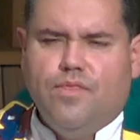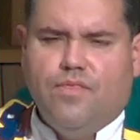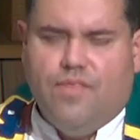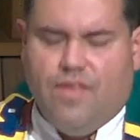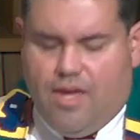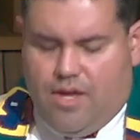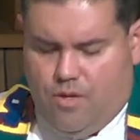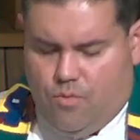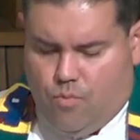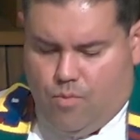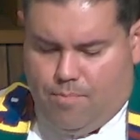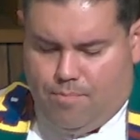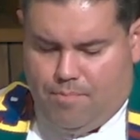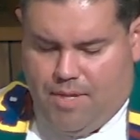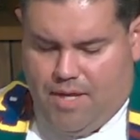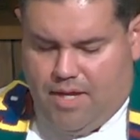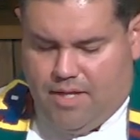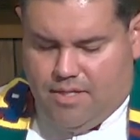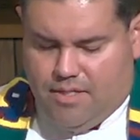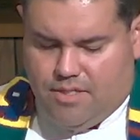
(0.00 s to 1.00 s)
they
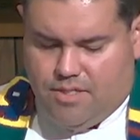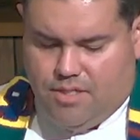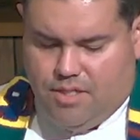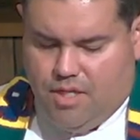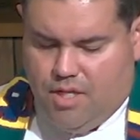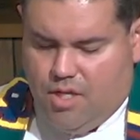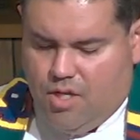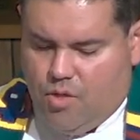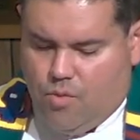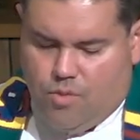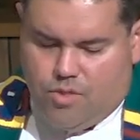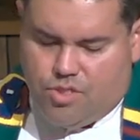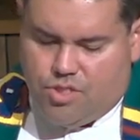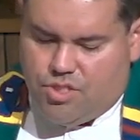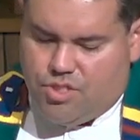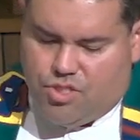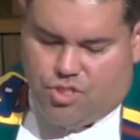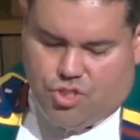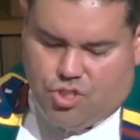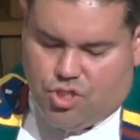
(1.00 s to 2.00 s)
repent, which
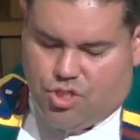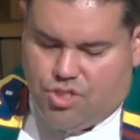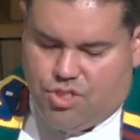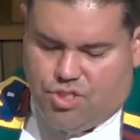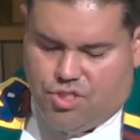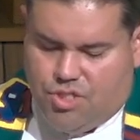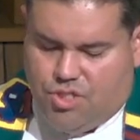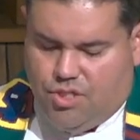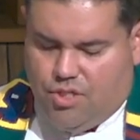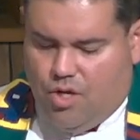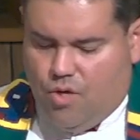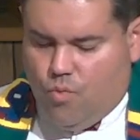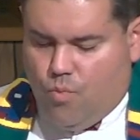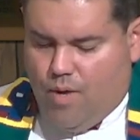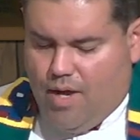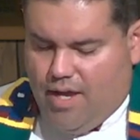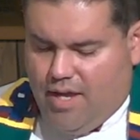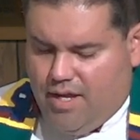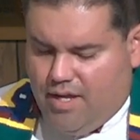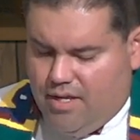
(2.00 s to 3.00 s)
is just a
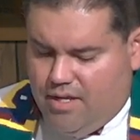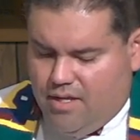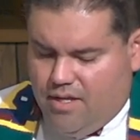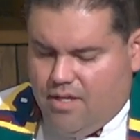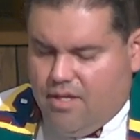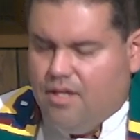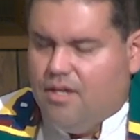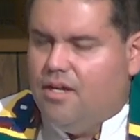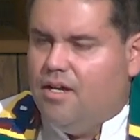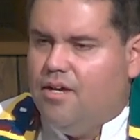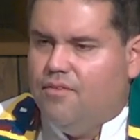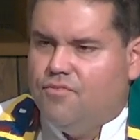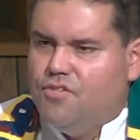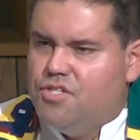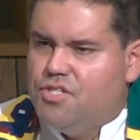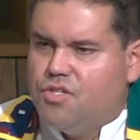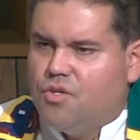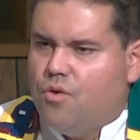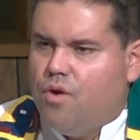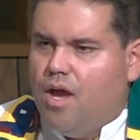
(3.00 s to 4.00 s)
way of
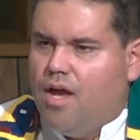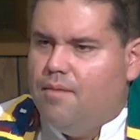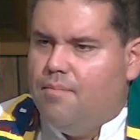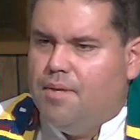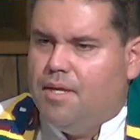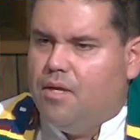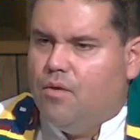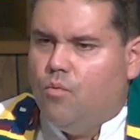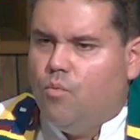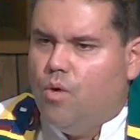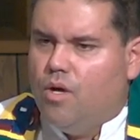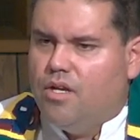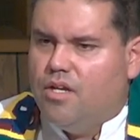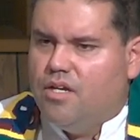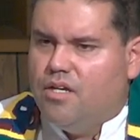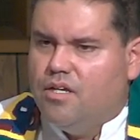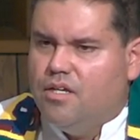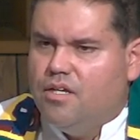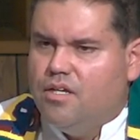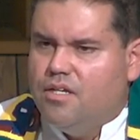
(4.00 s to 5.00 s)
describing what
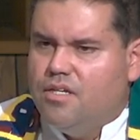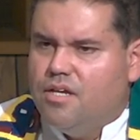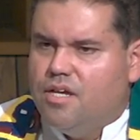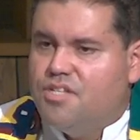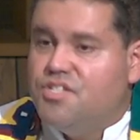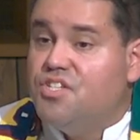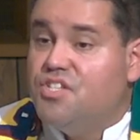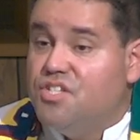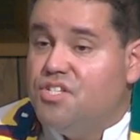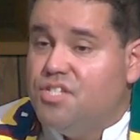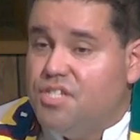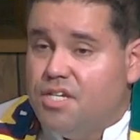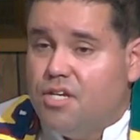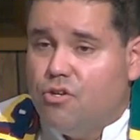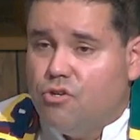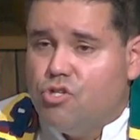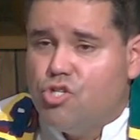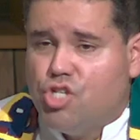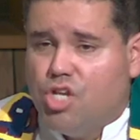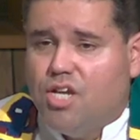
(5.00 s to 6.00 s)
a, a
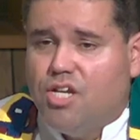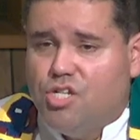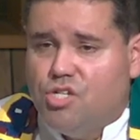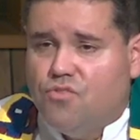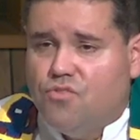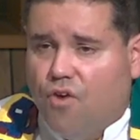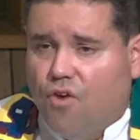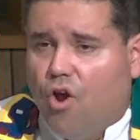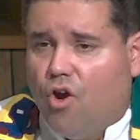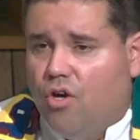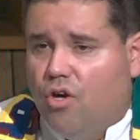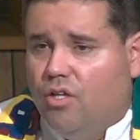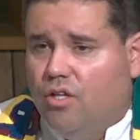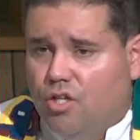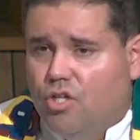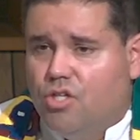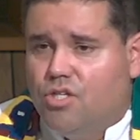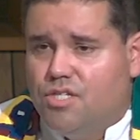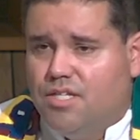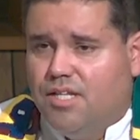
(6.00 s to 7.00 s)
sincere change of heart
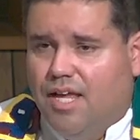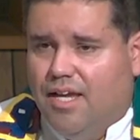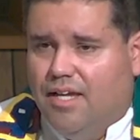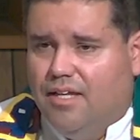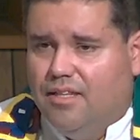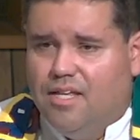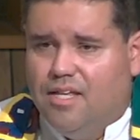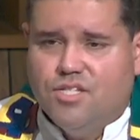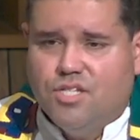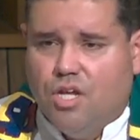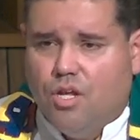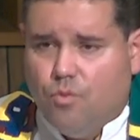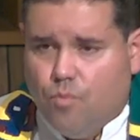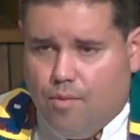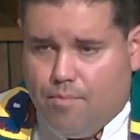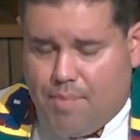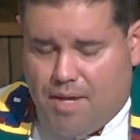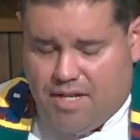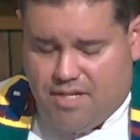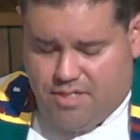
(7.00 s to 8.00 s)
looks like. That's all
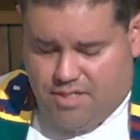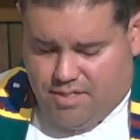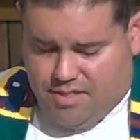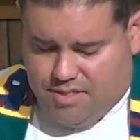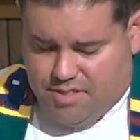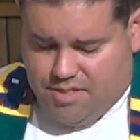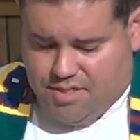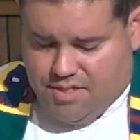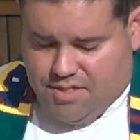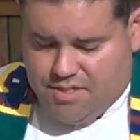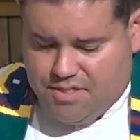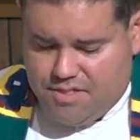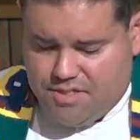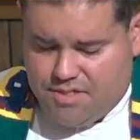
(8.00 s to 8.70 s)
repentance is.